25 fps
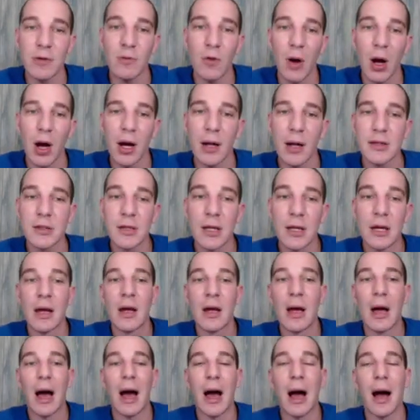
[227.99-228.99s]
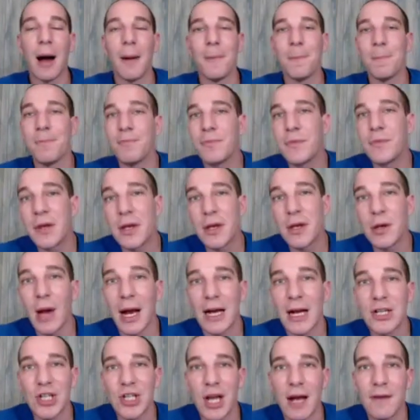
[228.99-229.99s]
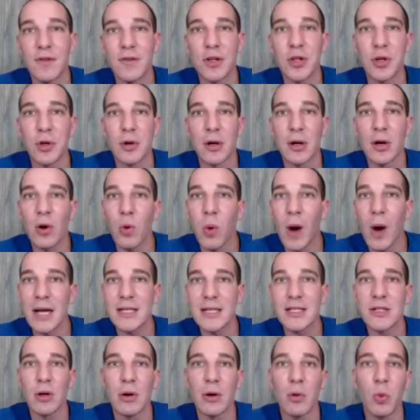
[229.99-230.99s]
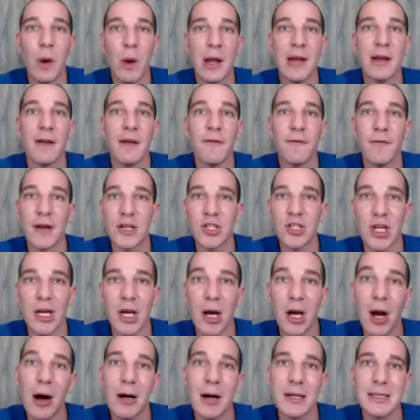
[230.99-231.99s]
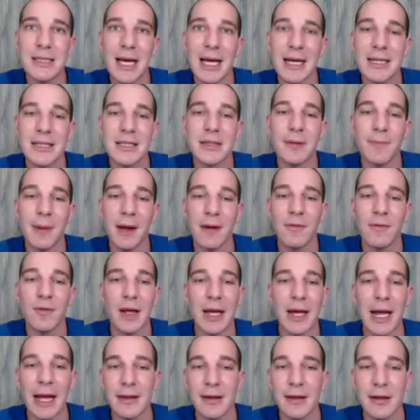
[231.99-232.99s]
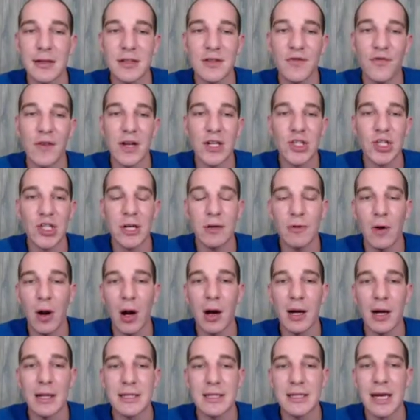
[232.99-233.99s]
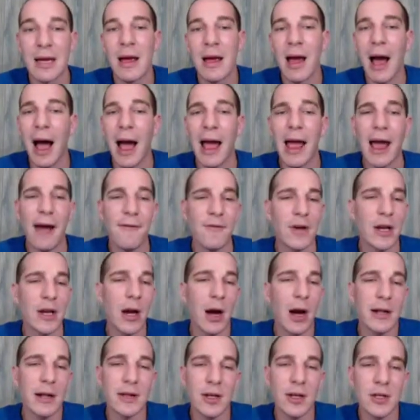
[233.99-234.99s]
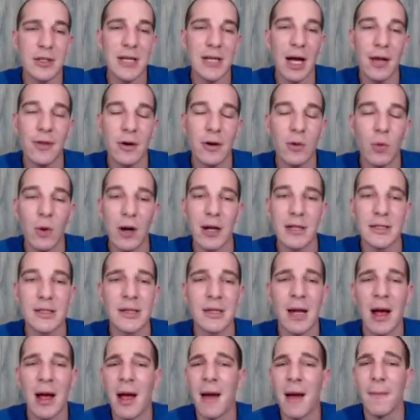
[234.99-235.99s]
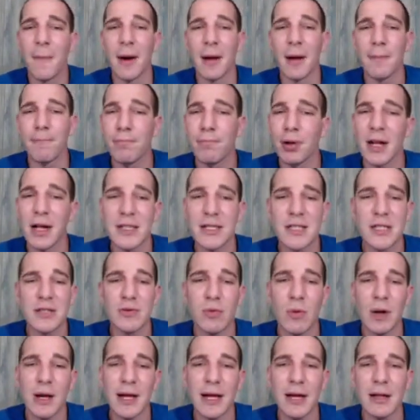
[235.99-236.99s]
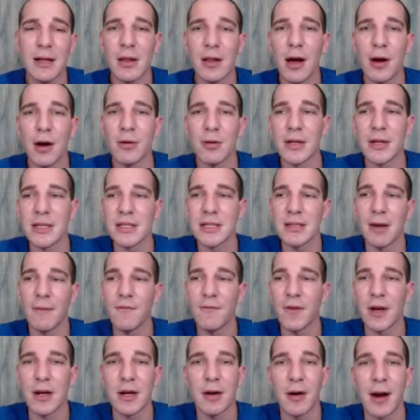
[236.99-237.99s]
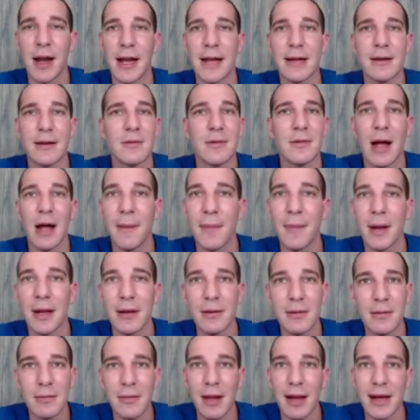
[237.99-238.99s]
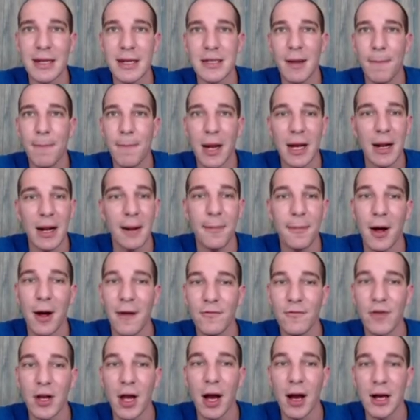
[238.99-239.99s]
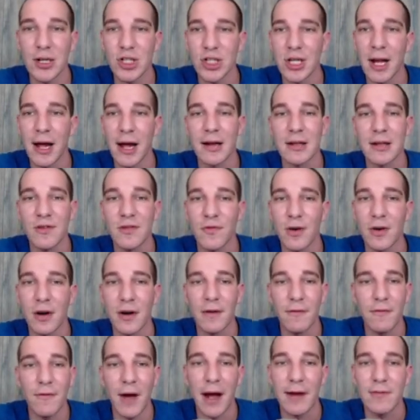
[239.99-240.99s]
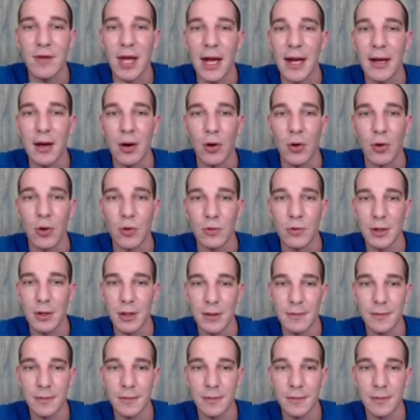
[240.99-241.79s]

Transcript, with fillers: rod, um, you actually have to do a quest or win the fishing contest to be able to get those fishing rods. I haven't got those other ones, but plus 20 alone is something great. I mean, like I said, pick it up off the auction house for 510 gold.